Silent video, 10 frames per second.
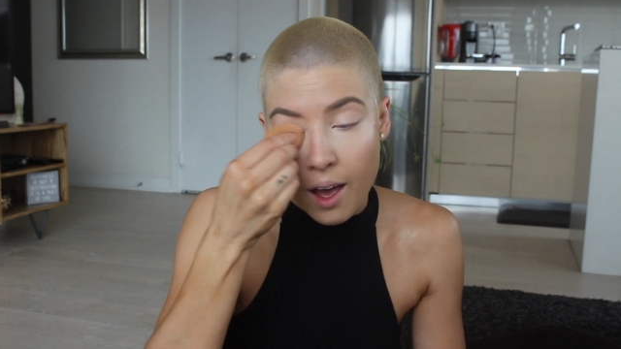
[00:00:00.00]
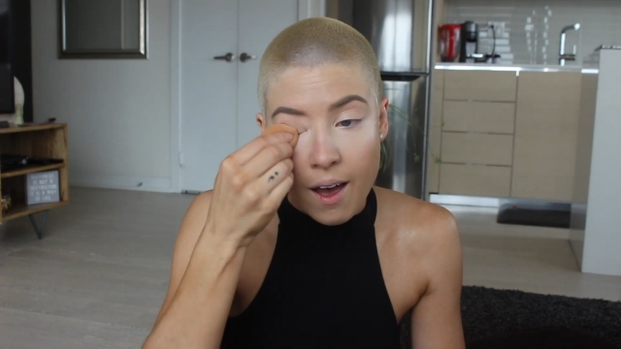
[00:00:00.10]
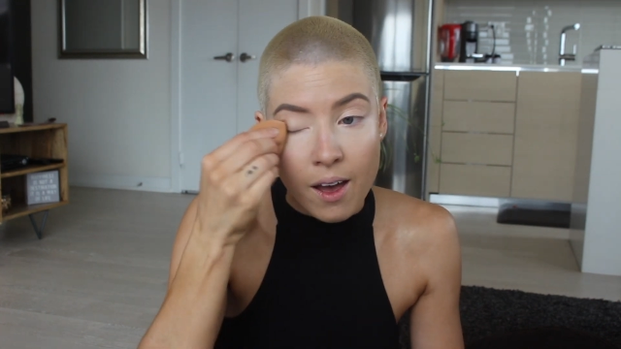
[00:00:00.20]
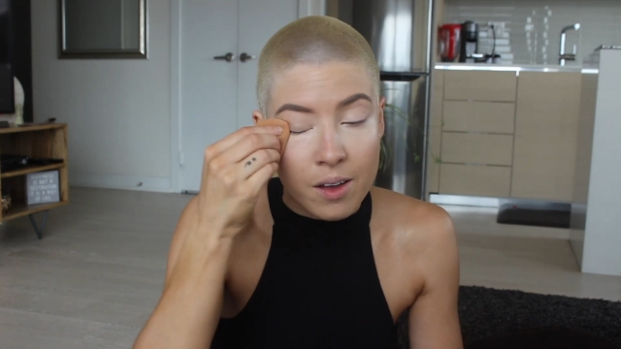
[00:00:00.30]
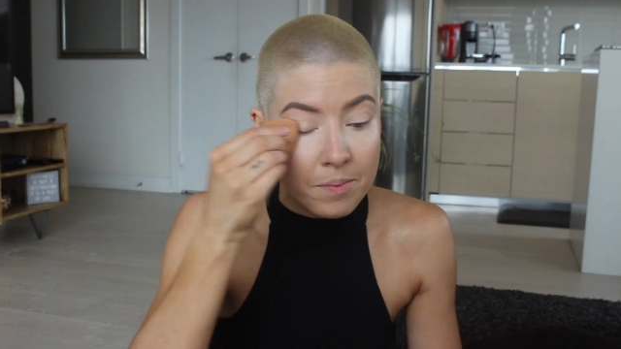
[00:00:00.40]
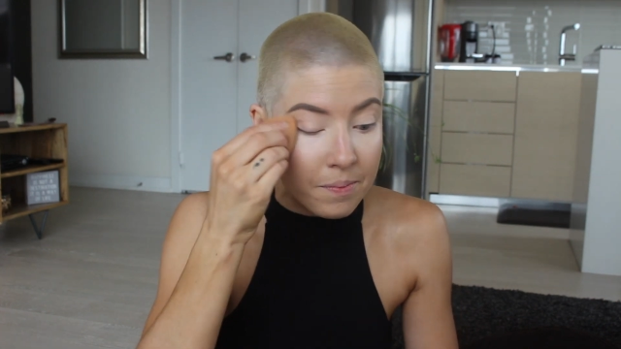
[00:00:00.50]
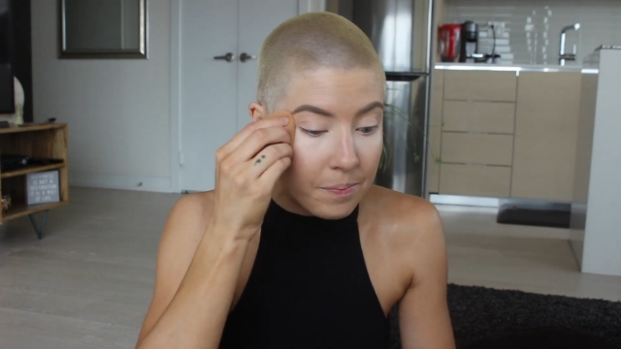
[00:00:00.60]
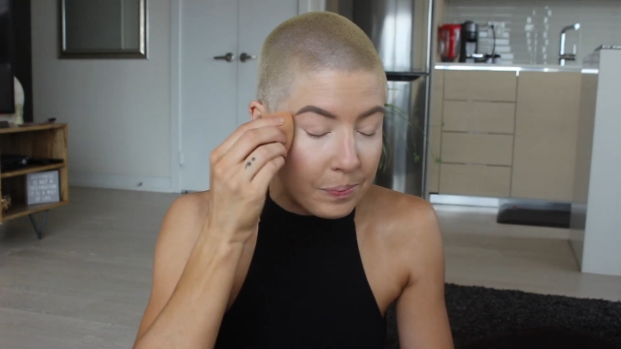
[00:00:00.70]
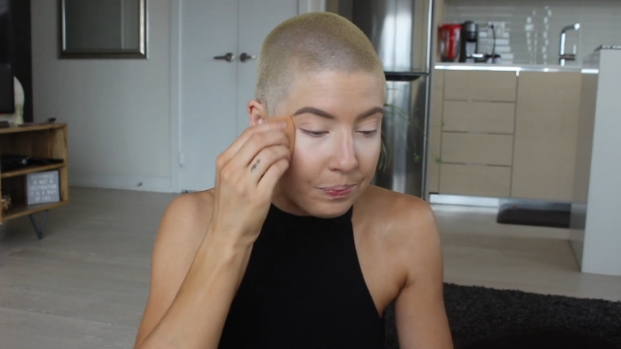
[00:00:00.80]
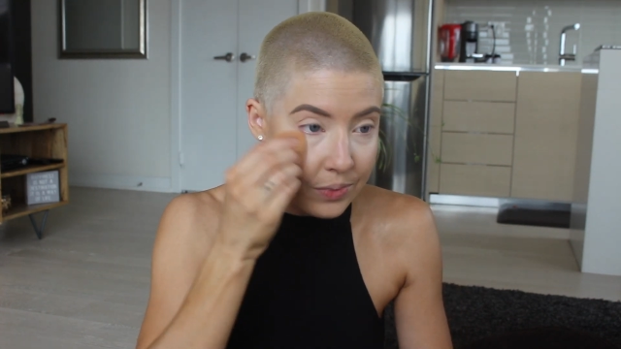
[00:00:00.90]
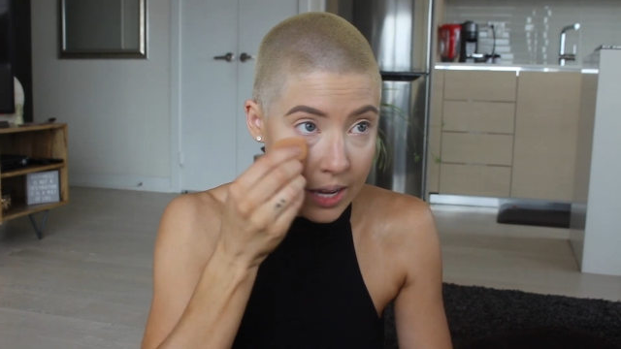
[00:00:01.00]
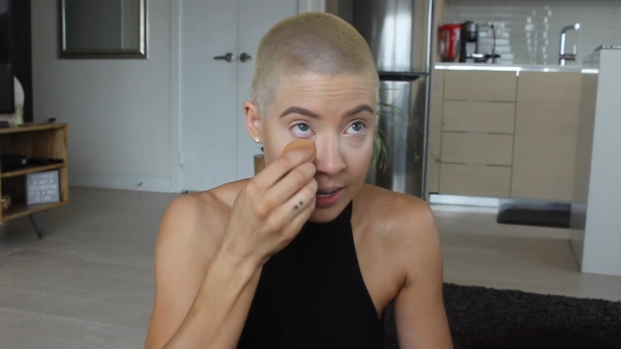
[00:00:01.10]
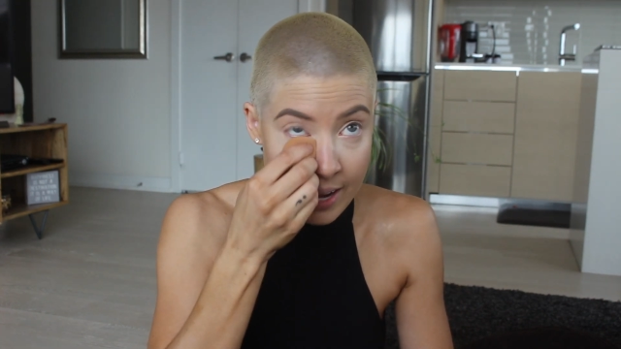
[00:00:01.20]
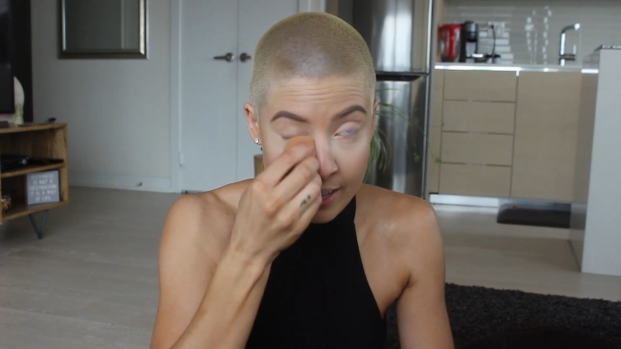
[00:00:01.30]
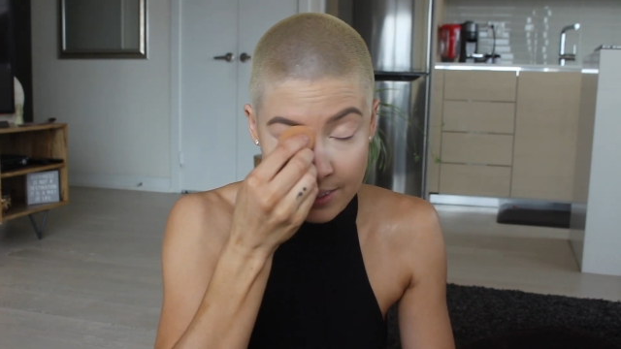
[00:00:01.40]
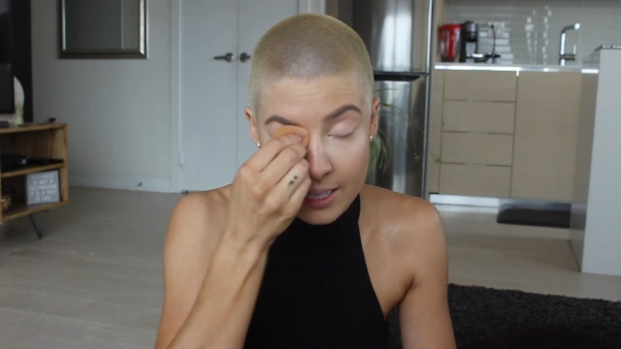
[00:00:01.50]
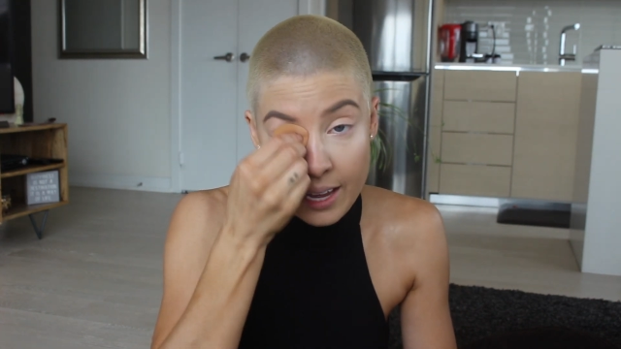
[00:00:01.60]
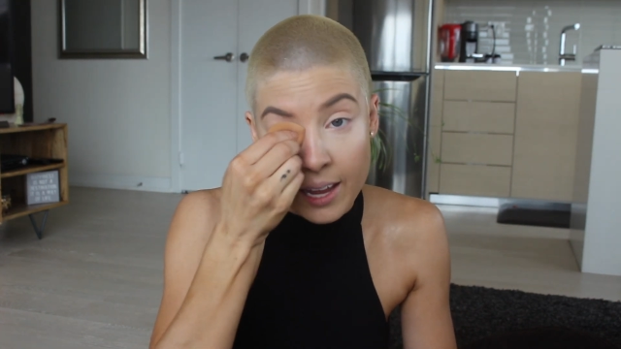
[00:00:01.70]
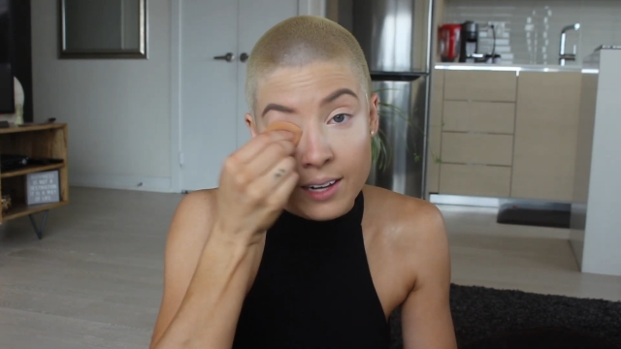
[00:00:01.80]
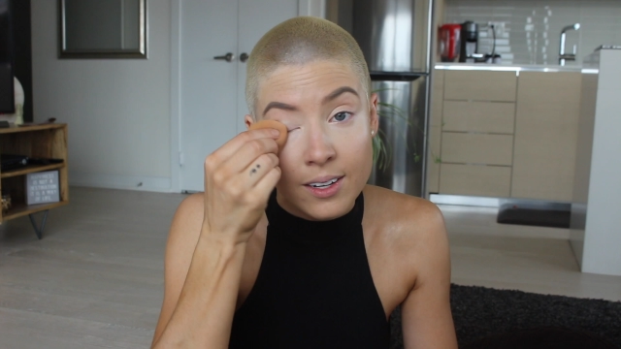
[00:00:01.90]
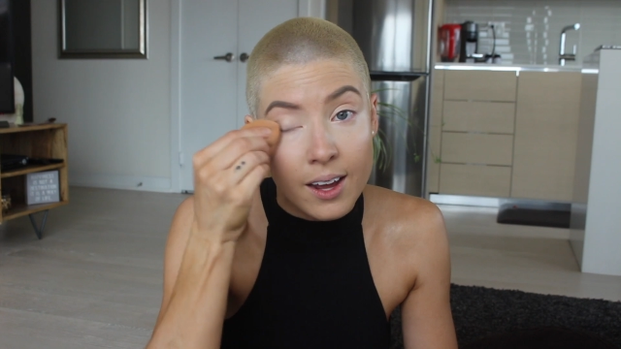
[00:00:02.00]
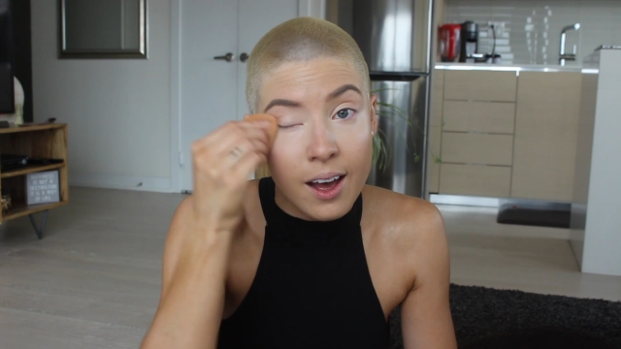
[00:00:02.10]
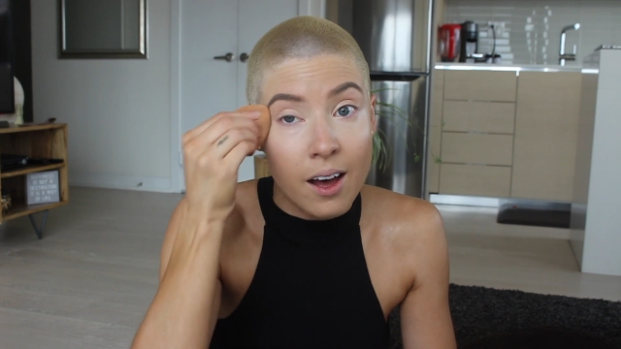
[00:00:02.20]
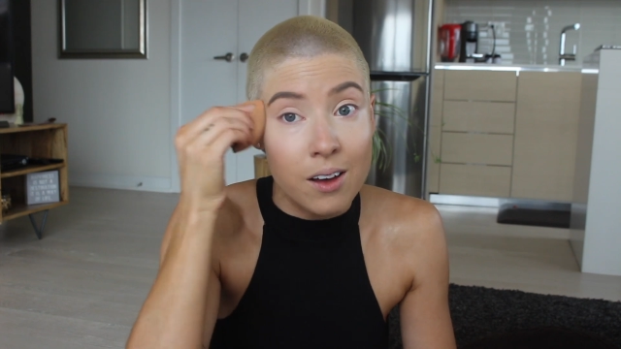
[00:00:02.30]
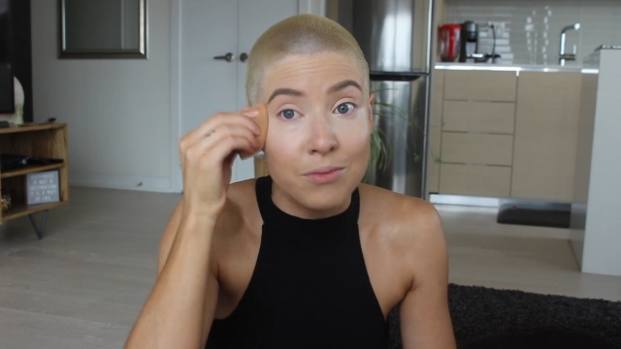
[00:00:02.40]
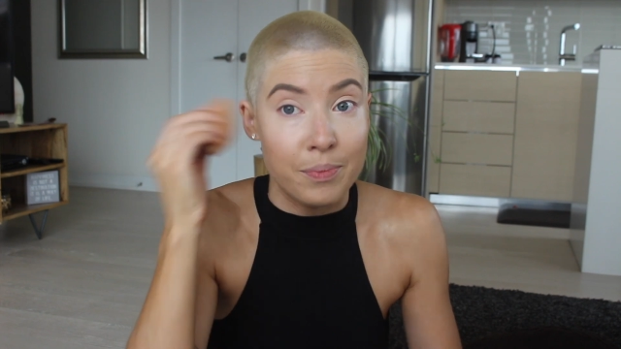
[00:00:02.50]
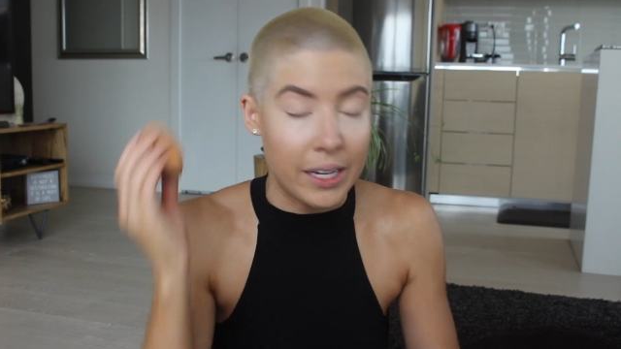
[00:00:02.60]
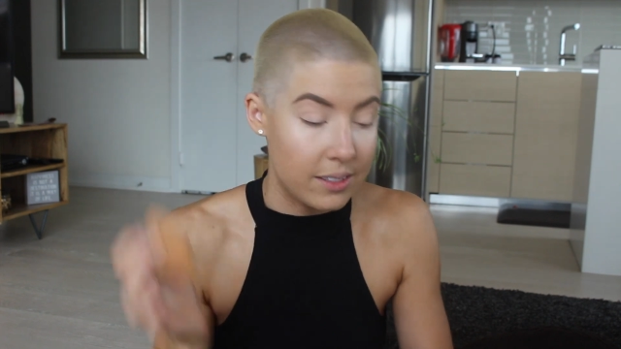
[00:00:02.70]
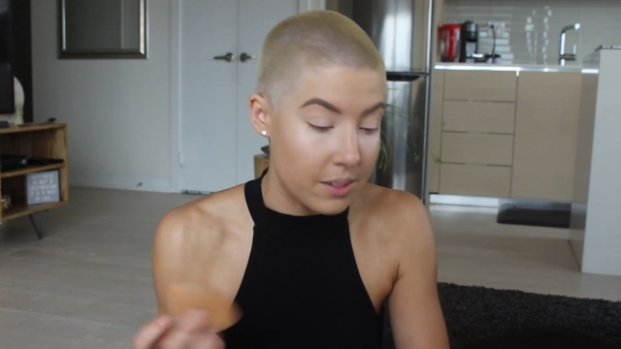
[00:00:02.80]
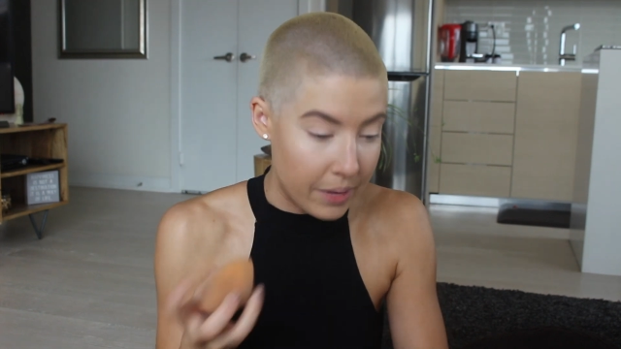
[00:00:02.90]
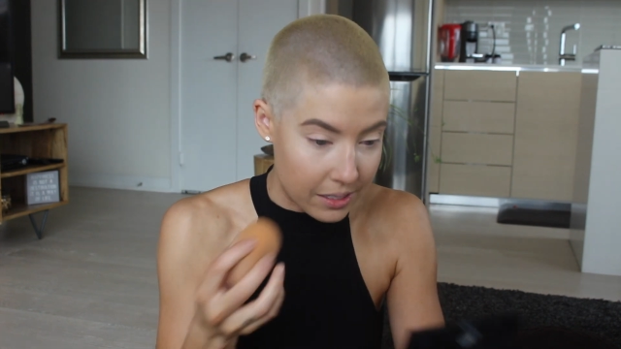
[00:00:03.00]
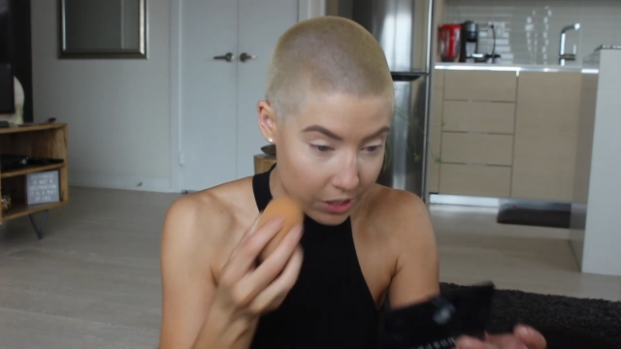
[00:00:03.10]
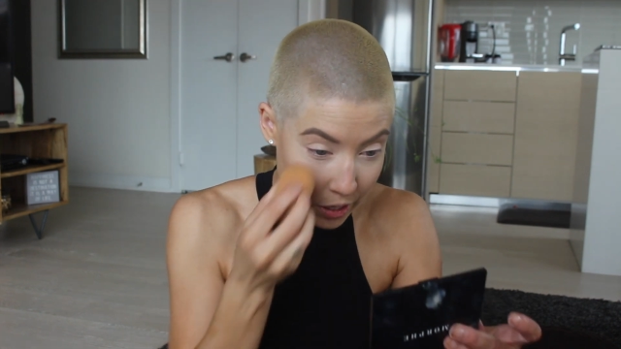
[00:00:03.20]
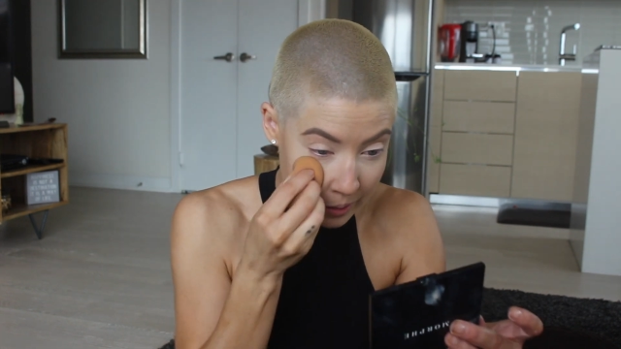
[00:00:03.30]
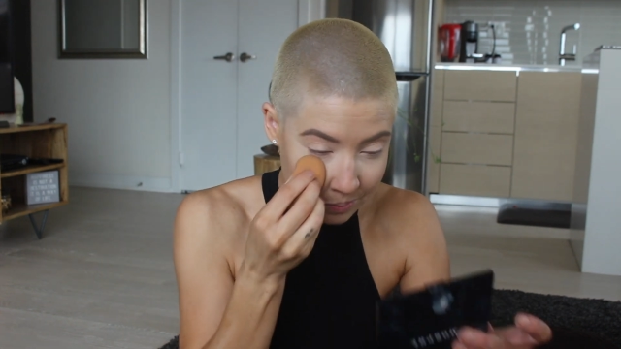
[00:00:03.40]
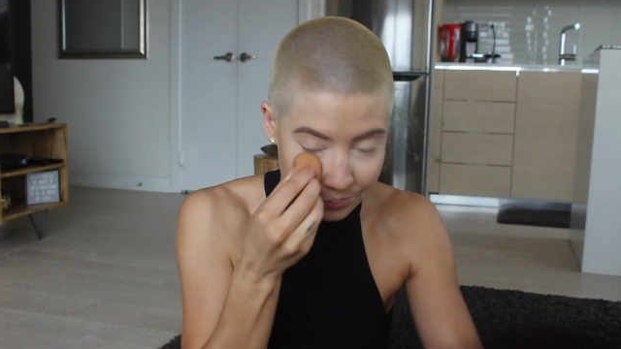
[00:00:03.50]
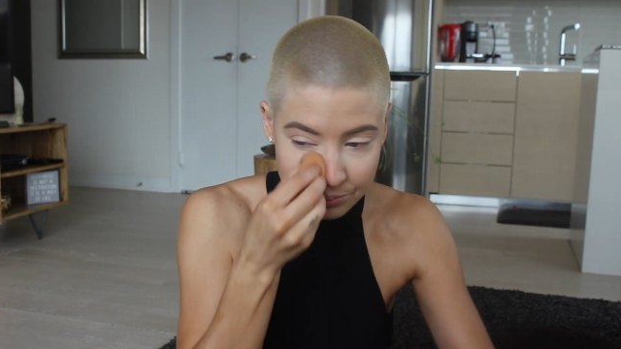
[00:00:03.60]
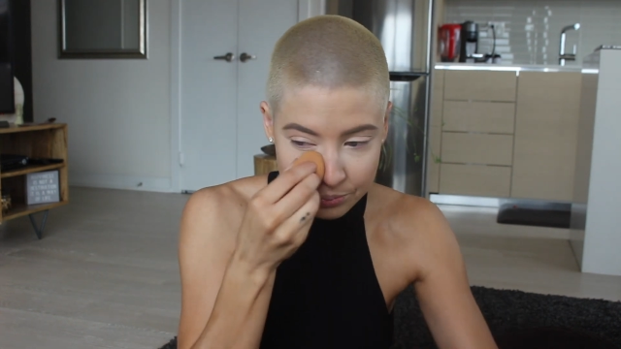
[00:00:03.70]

And at the end of my semester,